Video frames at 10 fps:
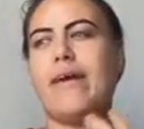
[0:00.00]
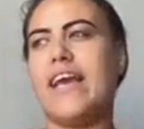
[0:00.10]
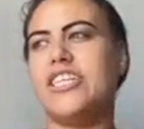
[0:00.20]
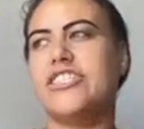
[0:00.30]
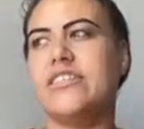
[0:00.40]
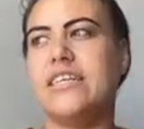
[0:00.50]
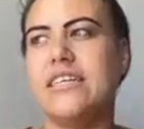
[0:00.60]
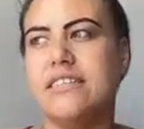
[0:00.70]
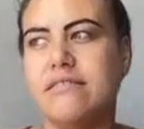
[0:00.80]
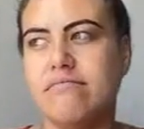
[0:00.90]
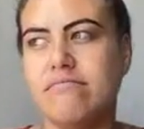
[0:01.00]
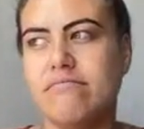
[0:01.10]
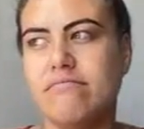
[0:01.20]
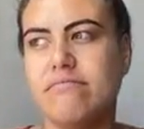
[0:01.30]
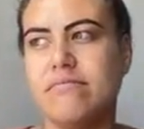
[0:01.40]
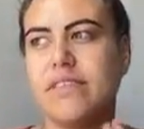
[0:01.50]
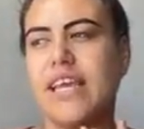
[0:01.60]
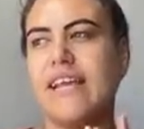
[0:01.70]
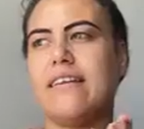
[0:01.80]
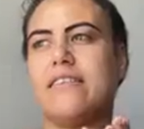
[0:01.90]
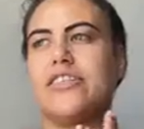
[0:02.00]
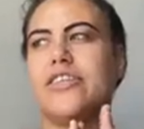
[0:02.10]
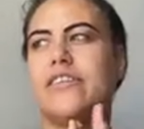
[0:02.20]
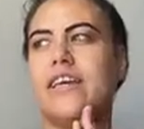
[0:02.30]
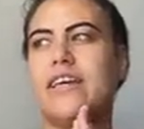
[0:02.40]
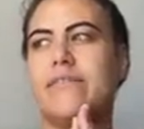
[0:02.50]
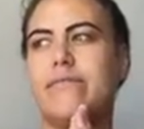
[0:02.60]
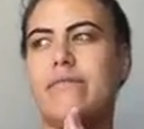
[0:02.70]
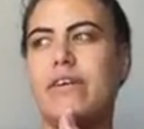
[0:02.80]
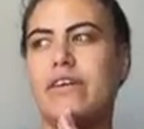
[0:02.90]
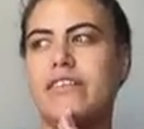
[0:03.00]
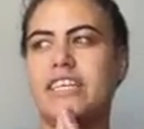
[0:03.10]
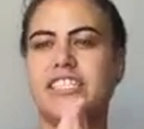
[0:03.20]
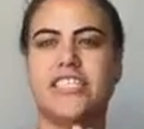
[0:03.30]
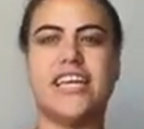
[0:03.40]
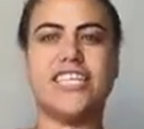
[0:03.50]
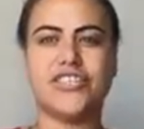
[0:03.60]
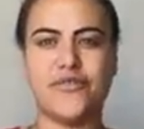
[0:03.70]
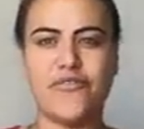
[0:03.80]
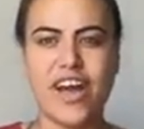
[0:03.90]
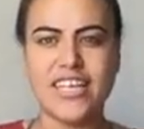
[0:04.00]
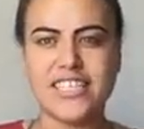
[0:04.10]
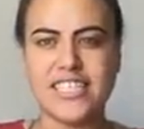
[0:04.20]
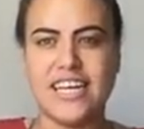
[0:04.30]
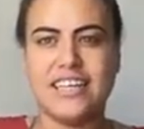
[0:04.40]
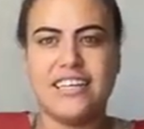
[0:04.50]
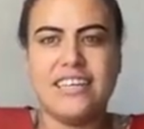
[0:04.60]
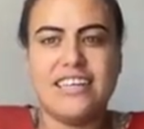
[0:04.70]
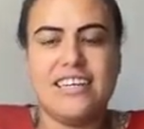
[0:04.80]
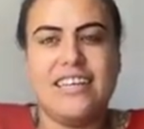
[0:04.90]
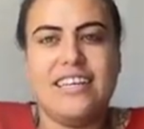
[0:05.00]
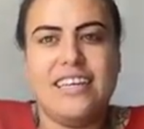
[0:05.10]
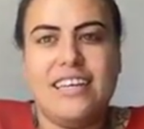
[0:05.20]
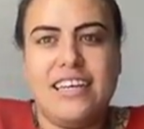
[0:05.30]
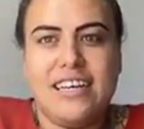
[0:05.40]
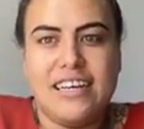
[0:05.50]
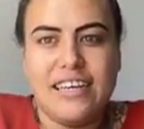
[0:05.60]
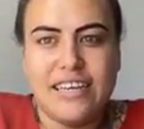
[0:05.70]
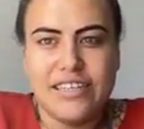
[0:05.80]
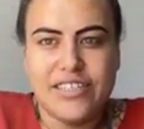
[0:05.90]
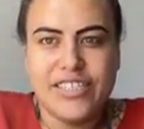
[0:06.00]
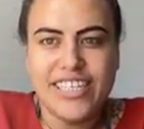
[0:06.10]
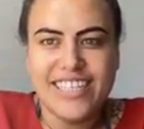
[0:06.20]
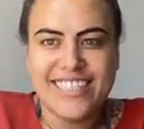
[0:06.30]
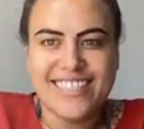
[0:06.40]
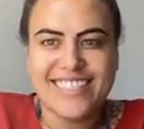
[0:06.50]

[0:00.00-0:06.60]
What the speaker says: actually get to their destination faster. And yes,